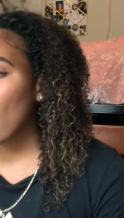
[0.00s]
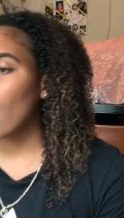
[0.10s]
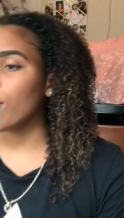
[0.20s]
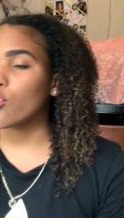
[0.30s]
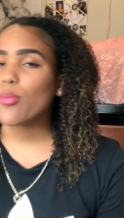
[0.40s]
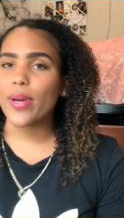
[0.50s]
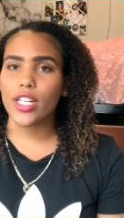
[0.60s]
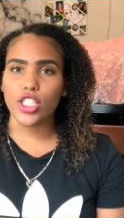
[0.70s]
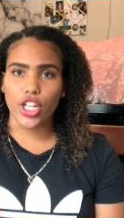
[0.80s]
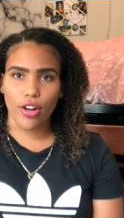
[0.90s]
have you
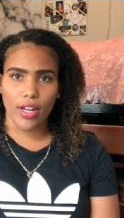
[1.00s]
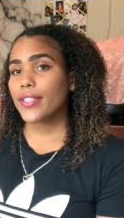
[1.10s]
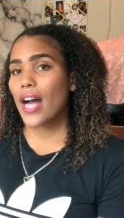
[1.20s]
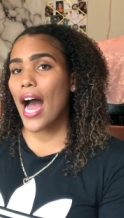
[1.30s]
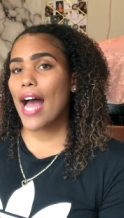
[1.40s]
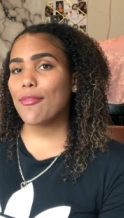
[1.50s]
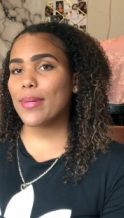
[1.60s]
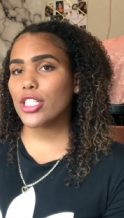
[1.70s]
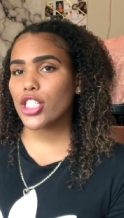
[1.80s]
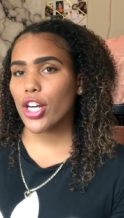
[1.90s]
been cheering? I have
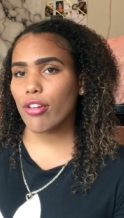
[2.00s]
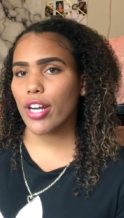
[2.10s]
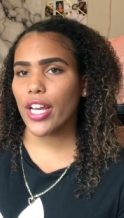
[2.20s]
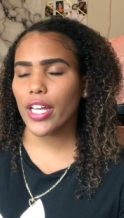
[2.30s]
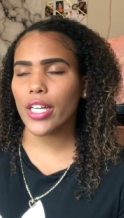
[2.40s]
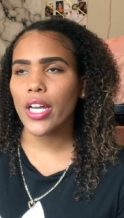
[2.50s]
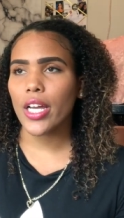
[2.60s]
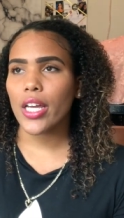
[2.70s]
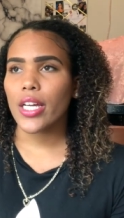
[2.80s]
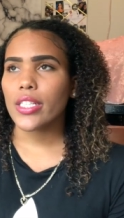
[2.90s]
been cheering
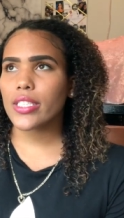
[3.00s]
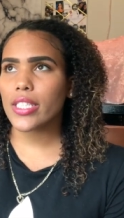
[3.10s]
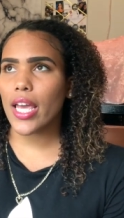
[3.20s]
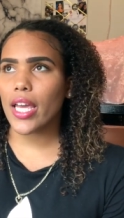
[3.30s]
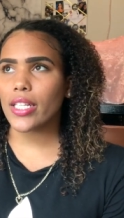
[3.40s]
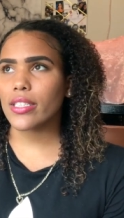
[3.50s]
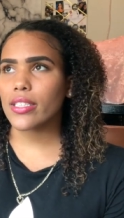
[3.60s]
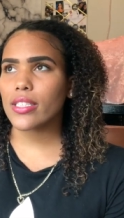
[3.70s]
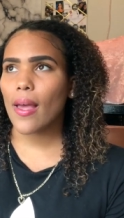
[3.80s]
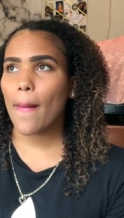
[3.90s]

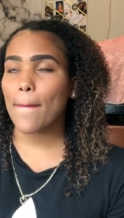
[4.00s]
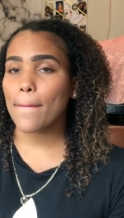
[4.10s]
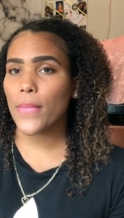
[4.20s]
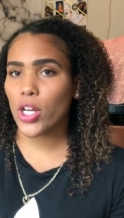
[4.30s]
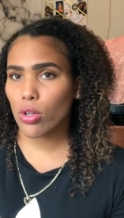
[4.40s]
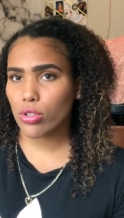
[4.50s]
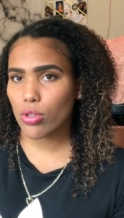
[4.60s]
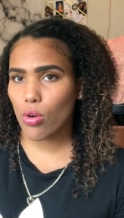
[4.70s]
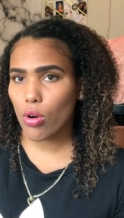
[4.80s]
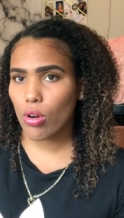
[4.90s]
since middle
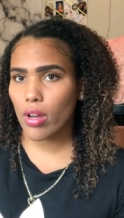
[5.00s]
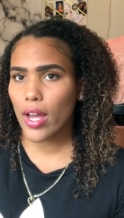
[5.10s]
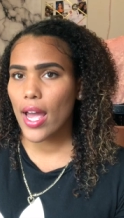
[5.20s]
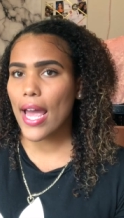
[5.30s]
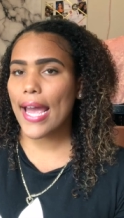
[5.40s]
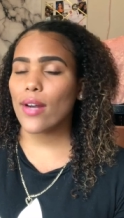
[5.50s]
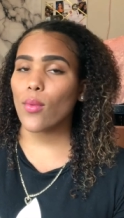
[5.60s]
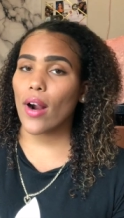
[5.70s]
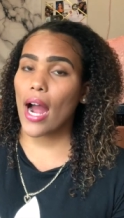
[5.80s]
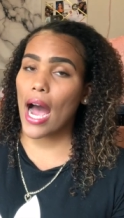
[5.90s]
school,
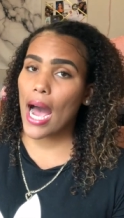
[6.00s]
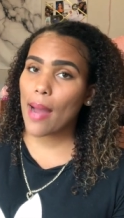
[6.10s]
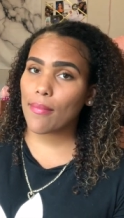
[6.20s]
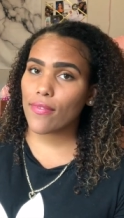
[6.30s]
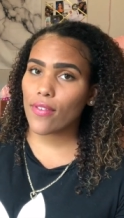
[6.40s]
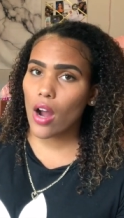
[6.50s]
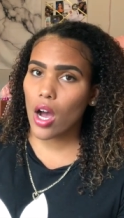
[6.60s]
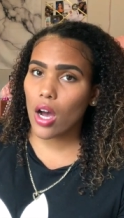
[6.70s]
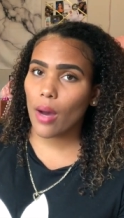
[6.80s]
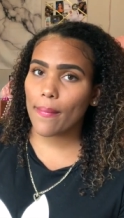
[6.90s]
and where I'm
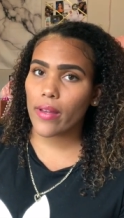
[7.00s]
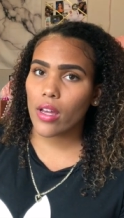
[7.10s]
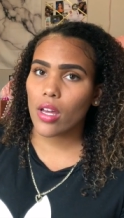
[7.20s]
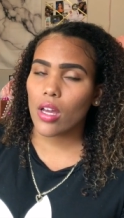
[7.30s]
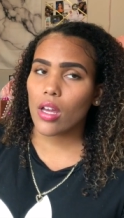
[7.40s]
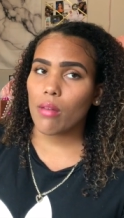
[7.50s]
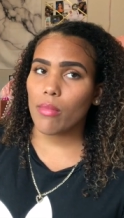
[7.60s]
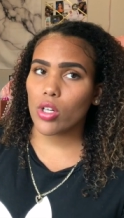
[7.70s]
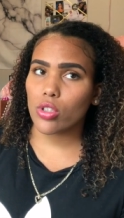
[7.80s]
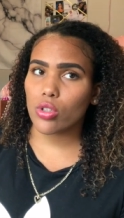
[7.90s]
from,
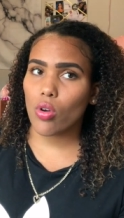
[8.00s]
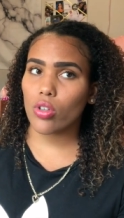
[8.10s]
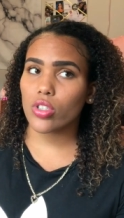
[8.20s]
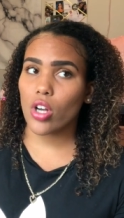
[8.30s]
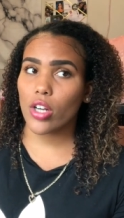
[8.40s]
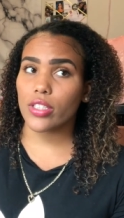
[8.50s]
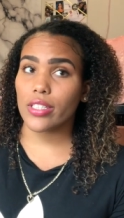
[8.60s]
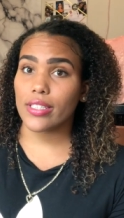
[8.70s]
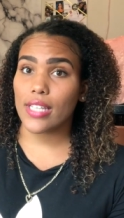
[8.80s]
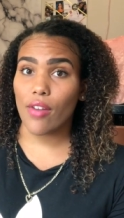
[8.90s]
middle school starts
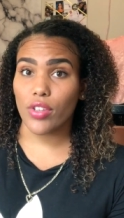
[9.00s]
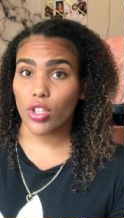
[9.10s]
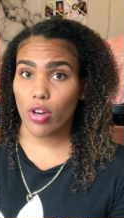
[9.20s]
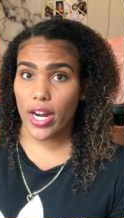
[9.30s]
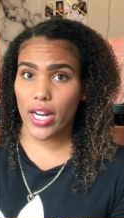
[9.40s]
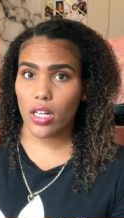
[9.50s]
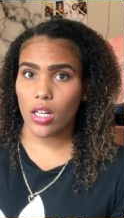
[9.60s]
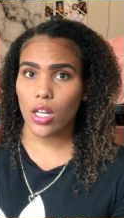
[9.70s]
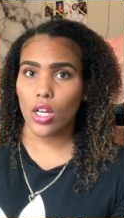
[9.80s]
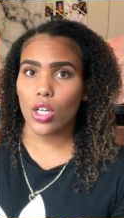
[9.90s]
in seventh grade.
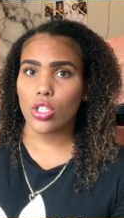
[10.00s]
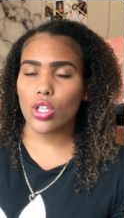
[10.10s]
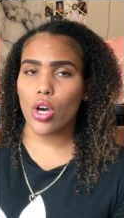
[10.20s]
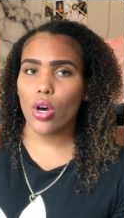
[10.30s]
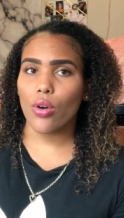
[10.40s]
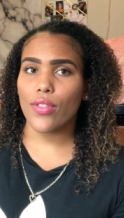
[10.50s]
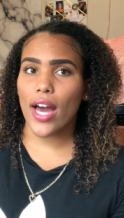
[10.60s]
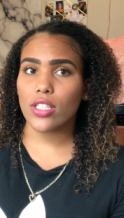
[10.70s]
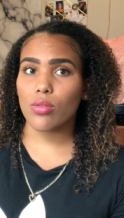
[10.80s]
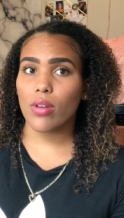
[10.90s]
So
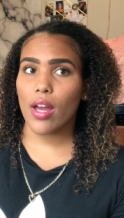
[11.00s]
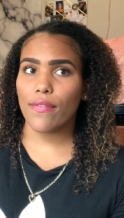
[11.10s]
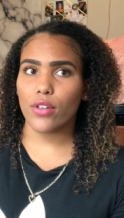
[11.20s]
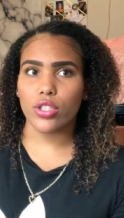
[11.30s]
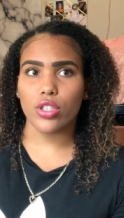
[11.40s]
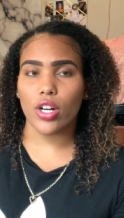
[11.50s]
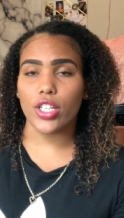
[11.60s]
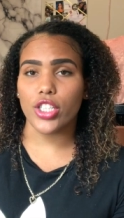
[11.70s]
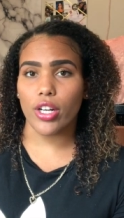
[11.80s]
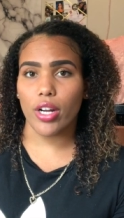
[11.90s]
that's when I first
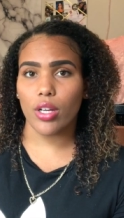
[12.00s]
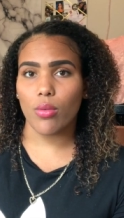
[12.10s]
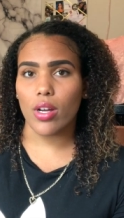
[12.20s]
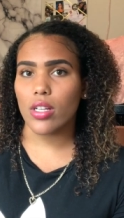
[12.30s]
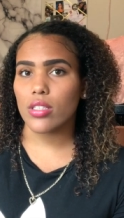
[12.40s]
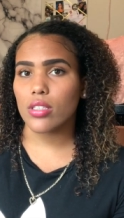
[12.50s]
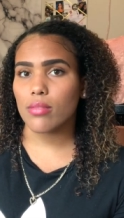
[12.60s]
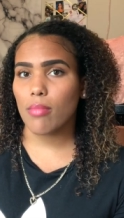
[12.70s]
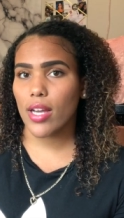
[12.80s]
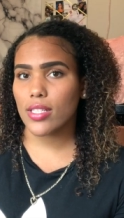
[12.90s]
started cheering,
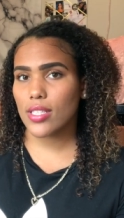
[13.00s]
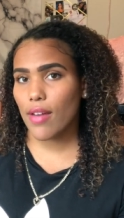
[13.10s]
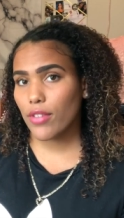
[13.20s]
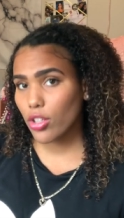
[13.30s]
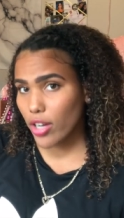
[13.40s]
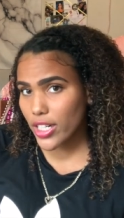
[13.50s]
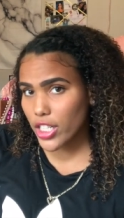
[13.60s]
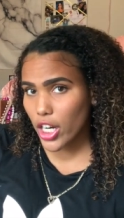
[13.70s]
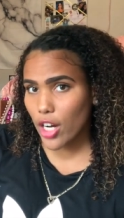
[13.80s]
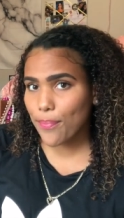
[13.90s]
was my seventh
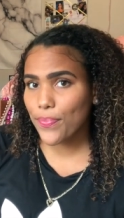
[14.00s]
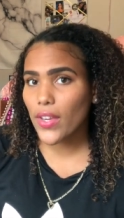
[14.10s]
grade year.